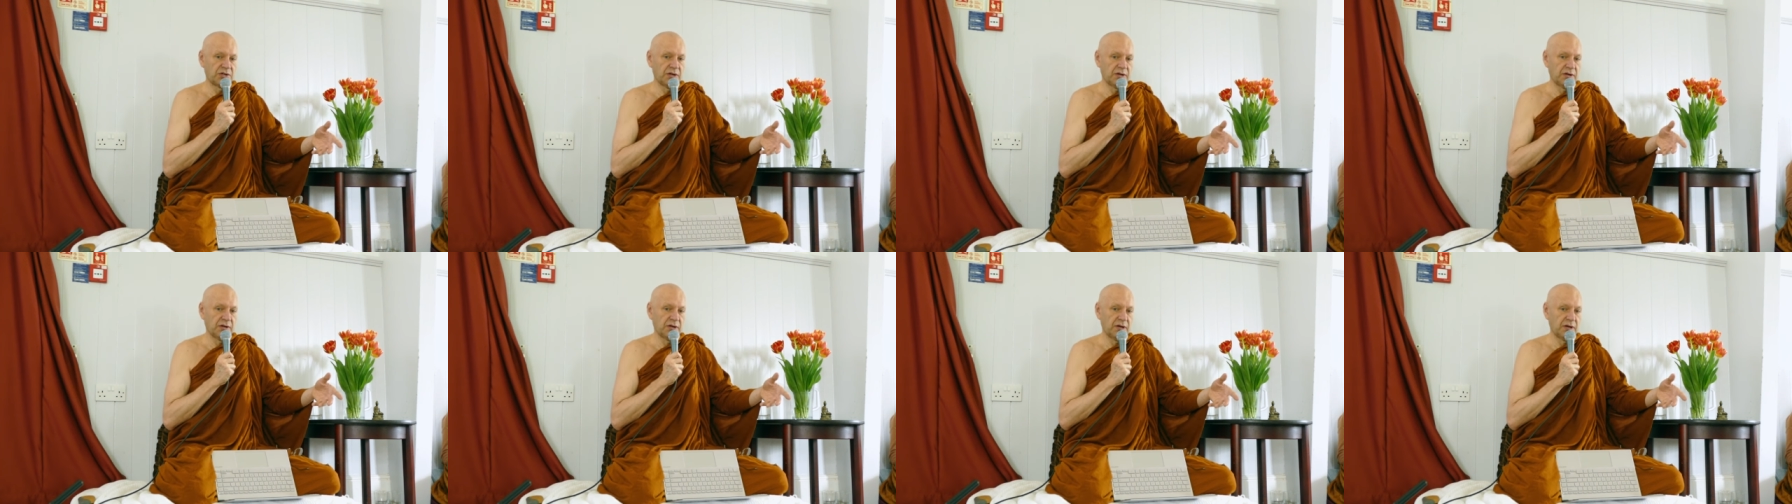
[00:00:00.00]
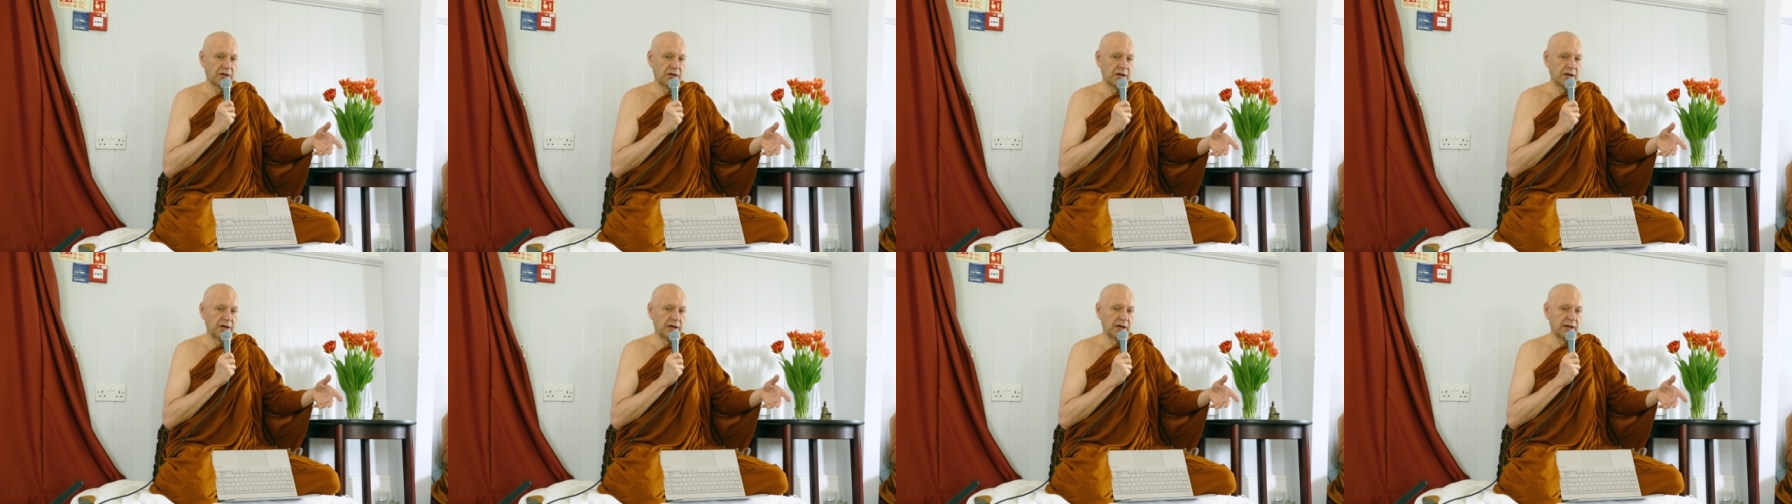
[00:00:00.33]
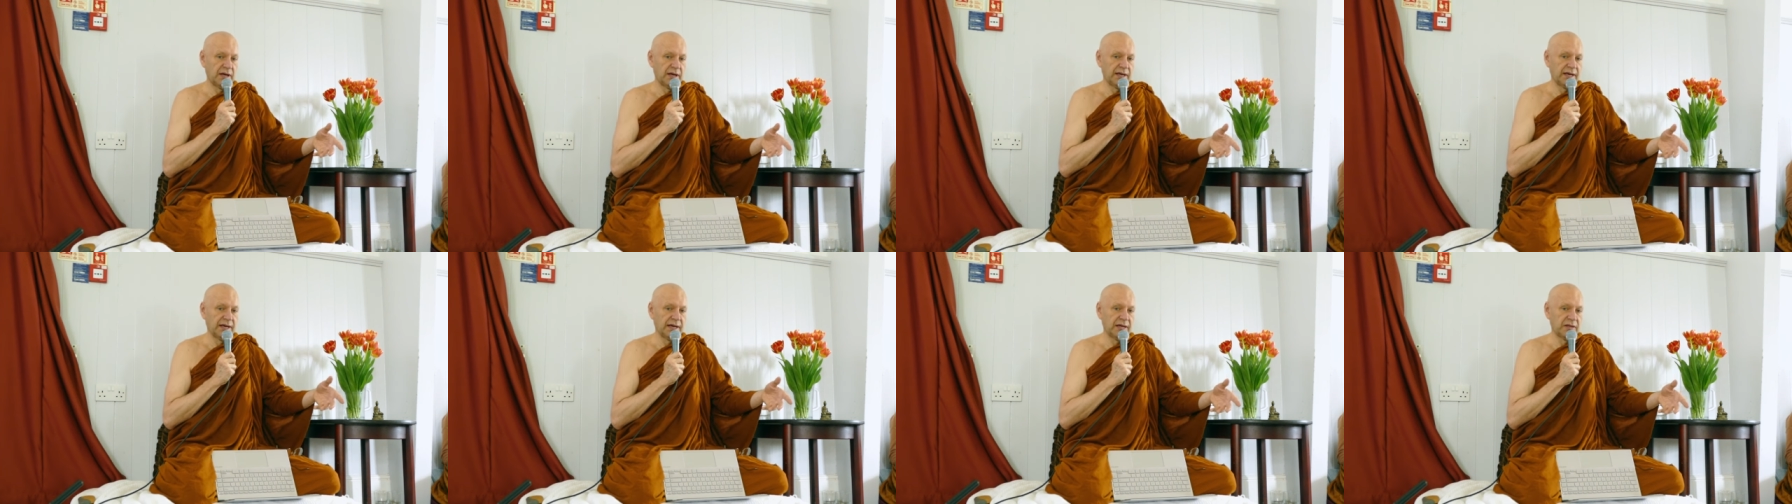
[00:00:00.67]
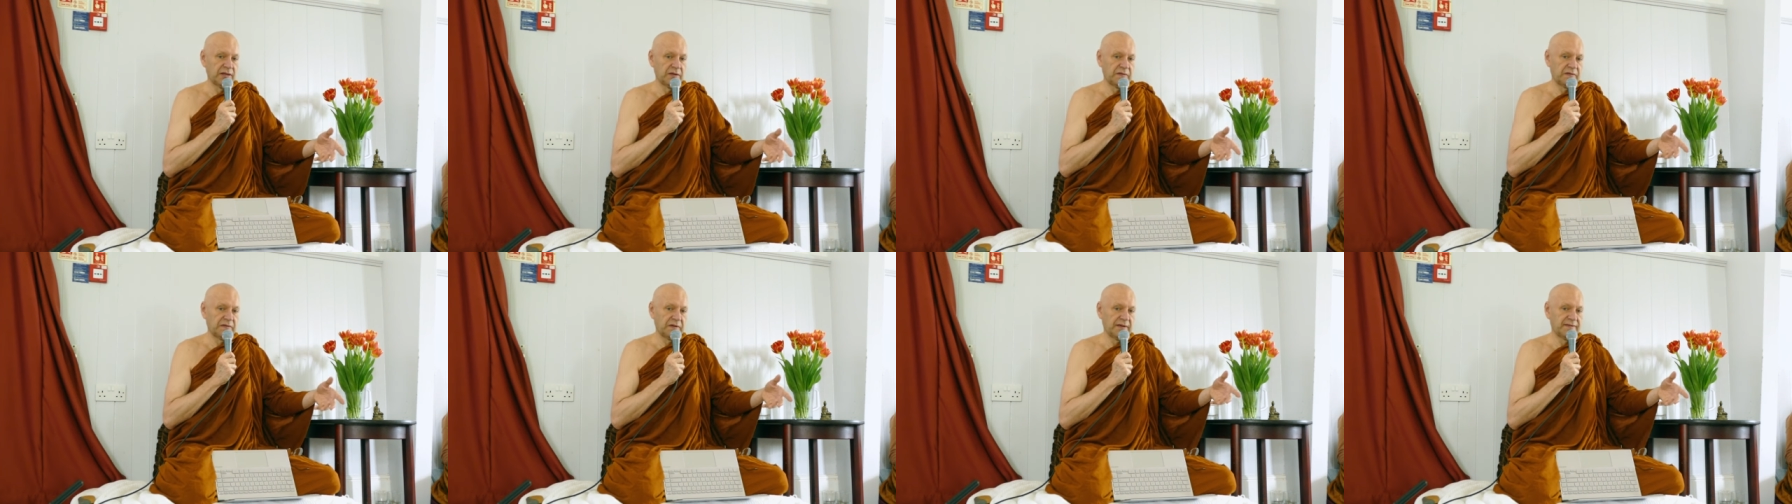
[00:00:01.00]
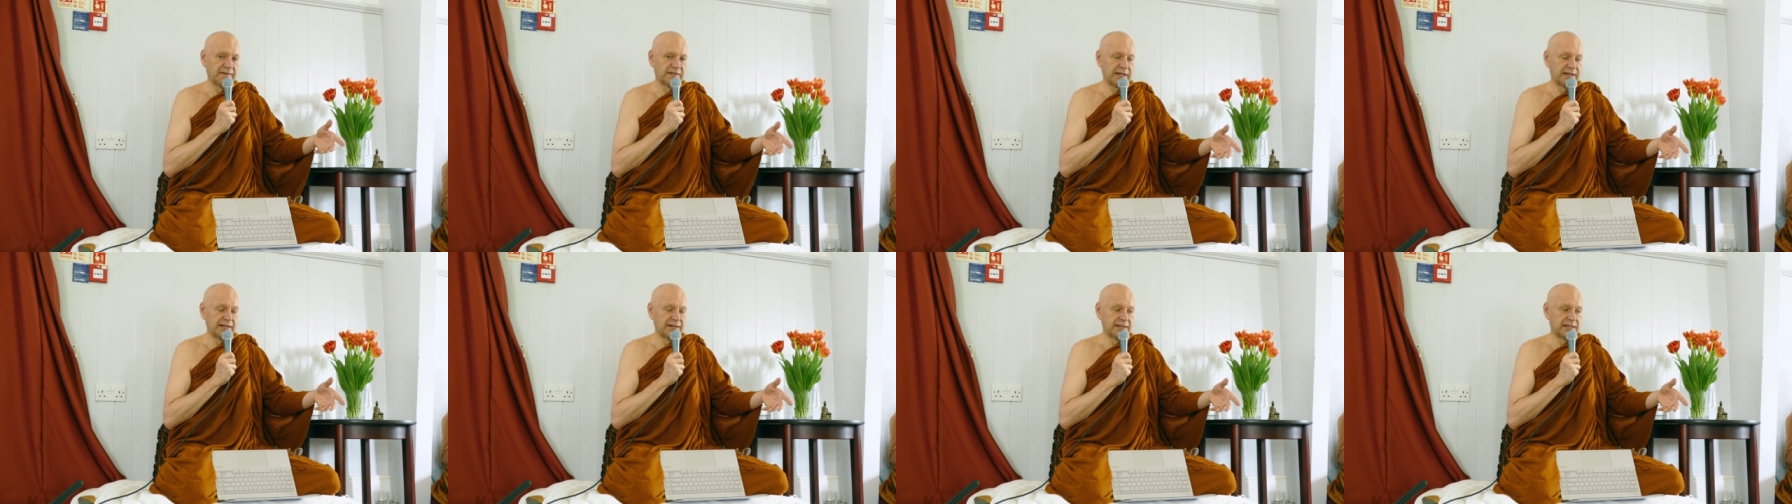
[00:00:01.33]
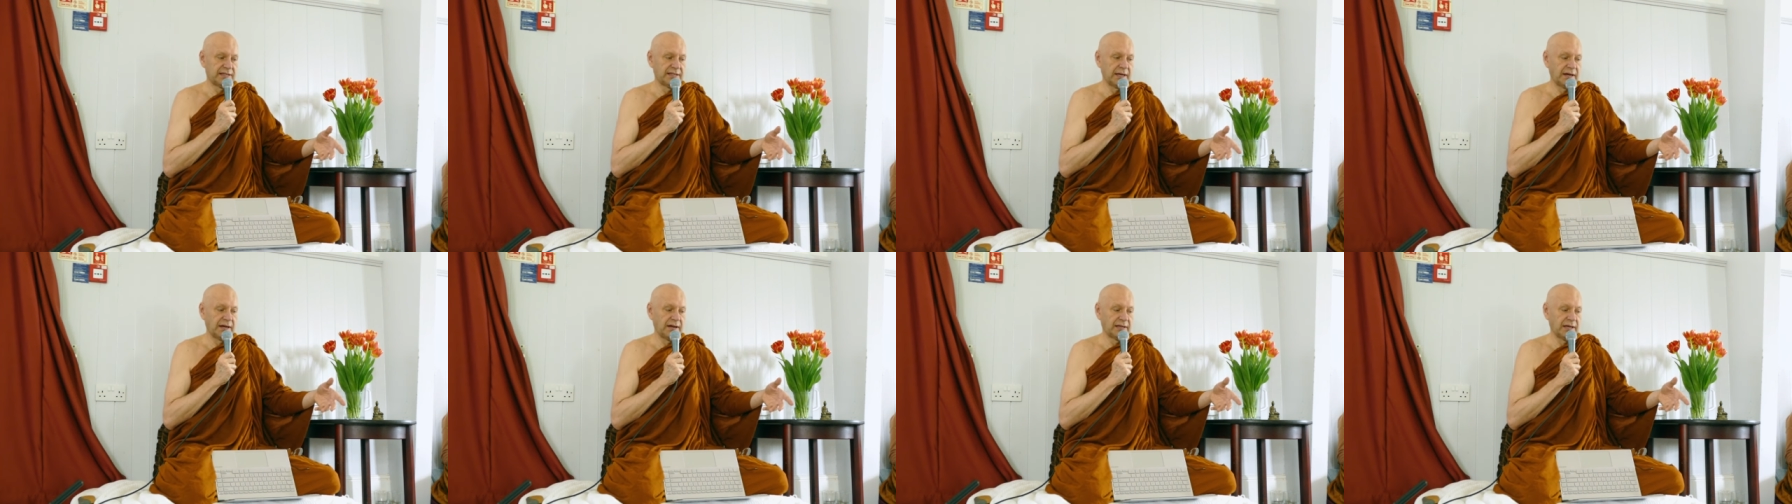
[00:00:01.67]
Yeah, the five
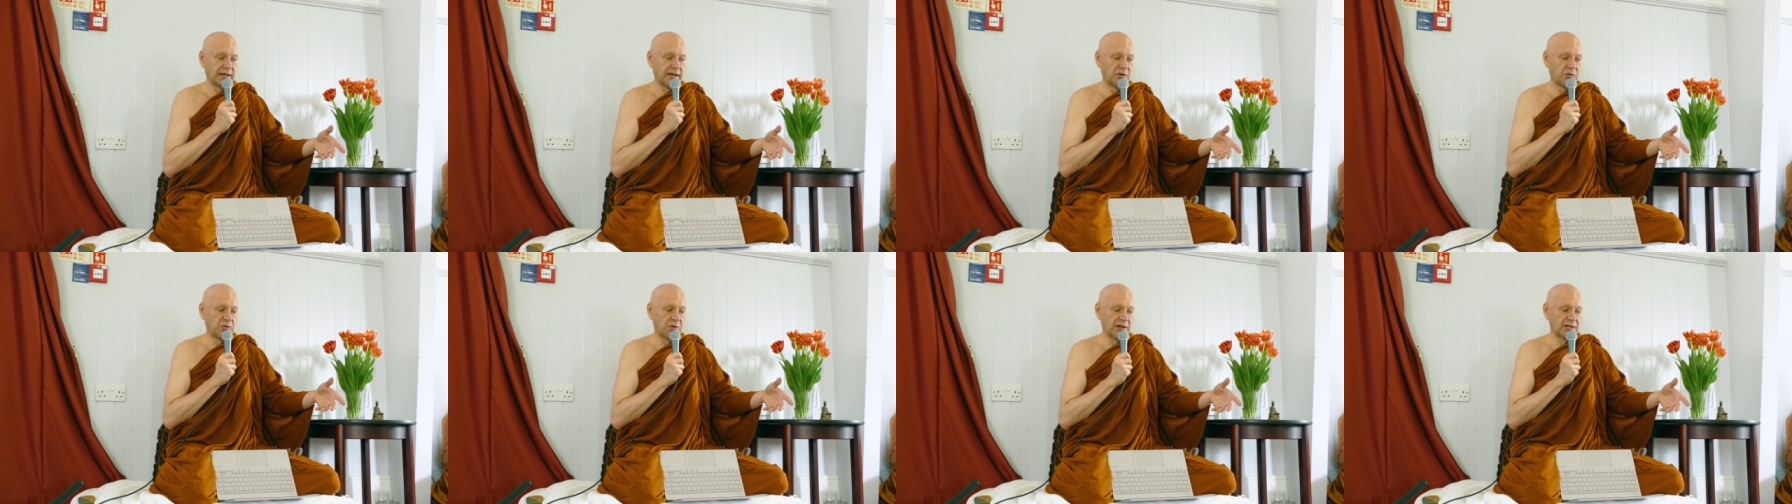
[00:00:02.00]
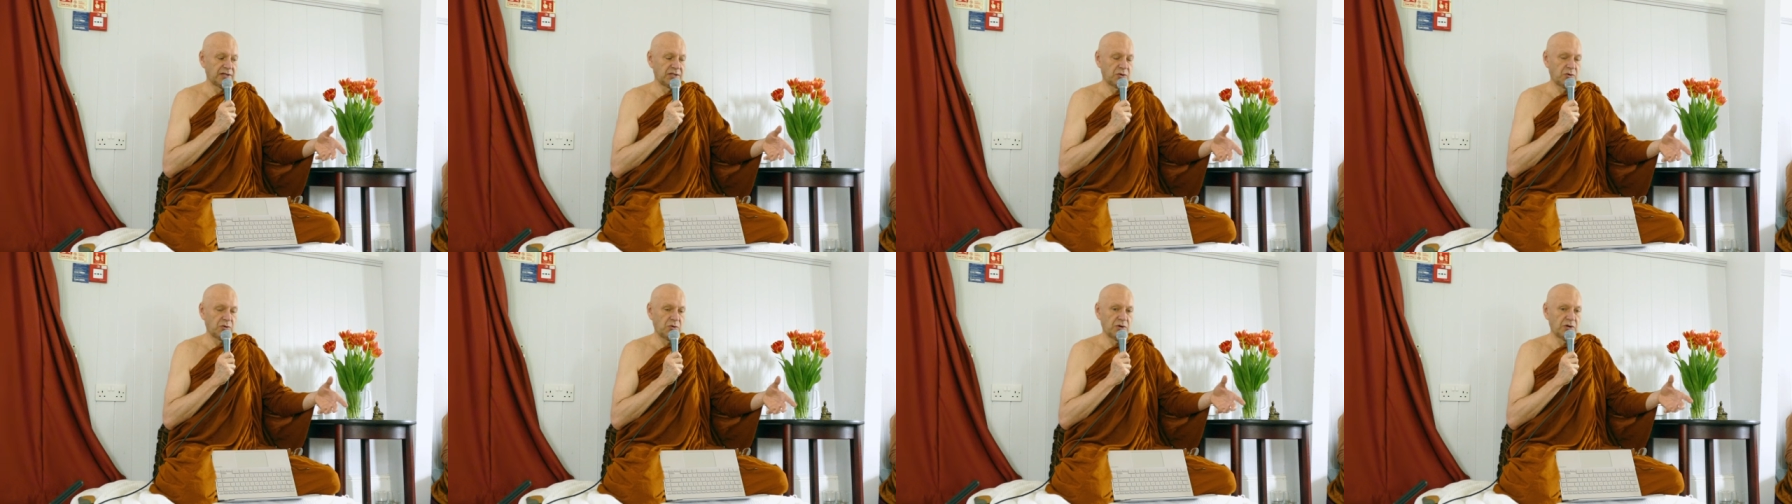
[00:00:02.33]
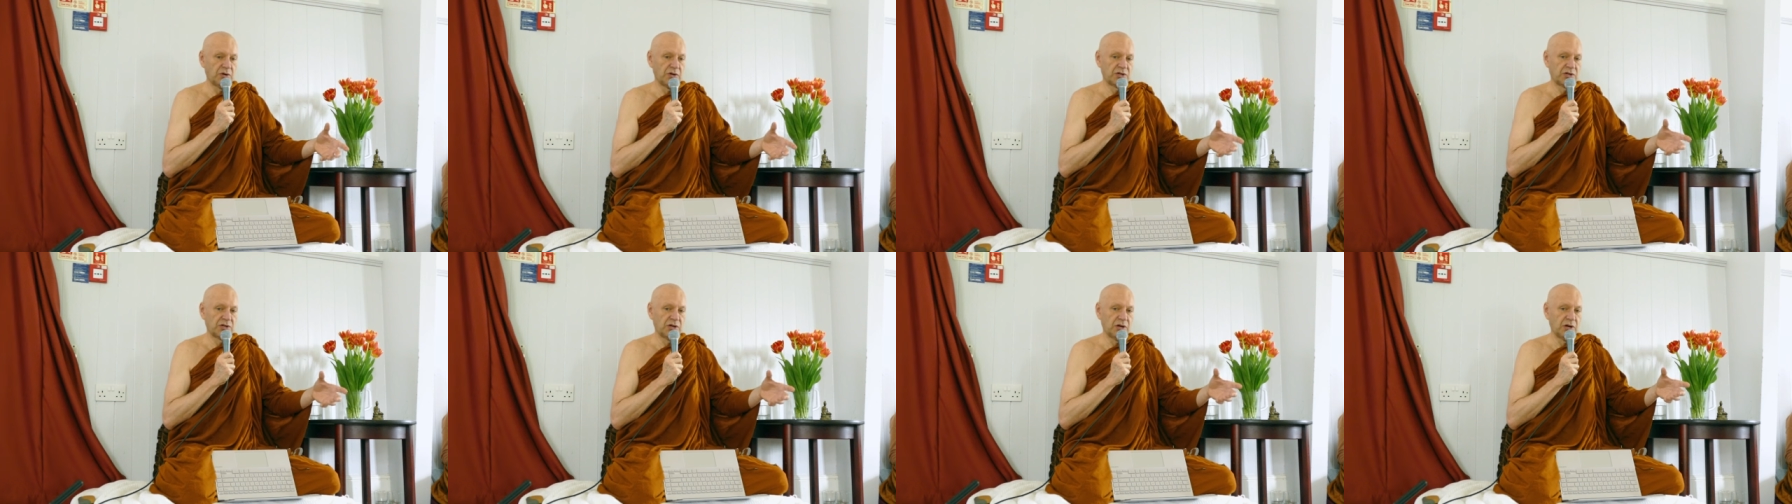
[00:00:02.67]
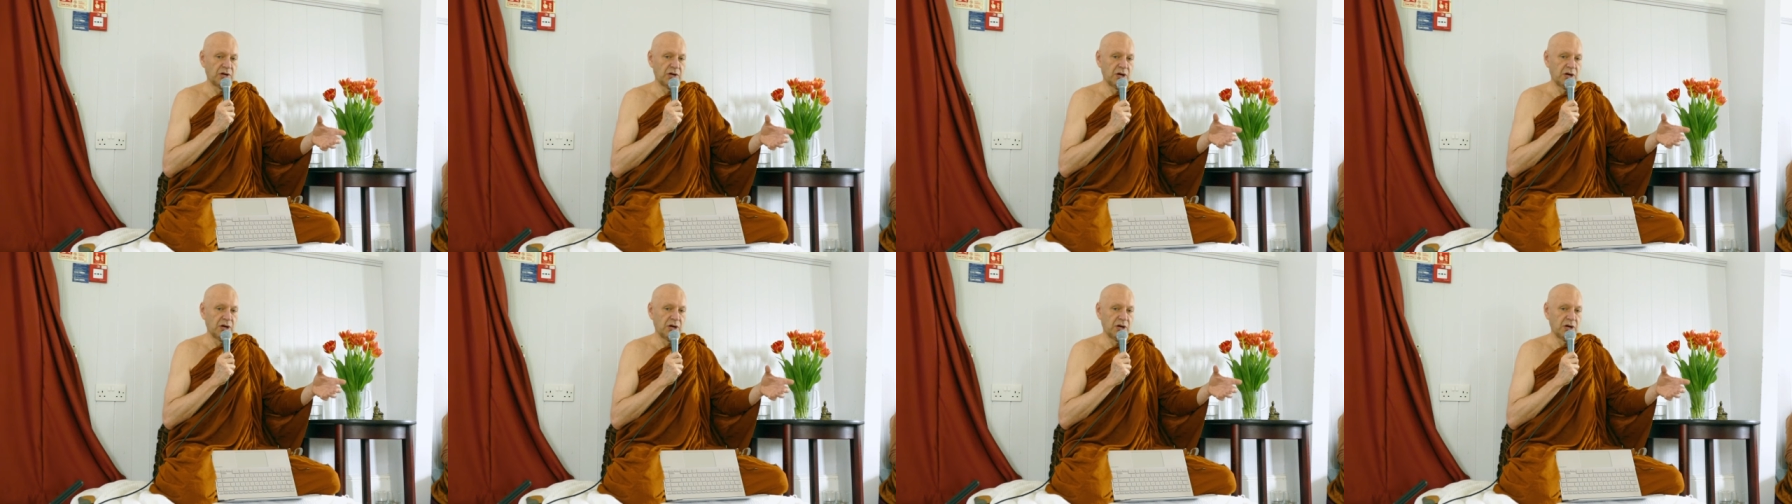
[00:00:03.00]
senses are like a grass torch.